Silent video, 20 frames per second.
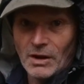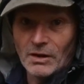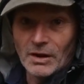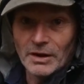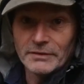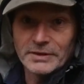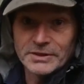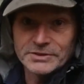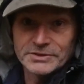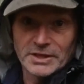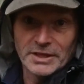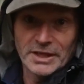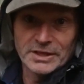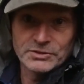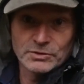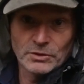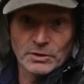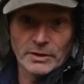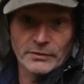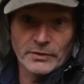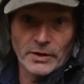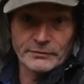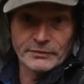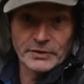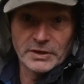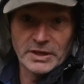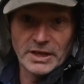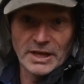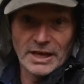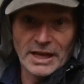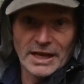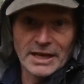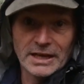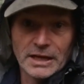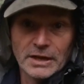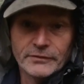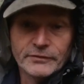Right, so that's all I've got for you today.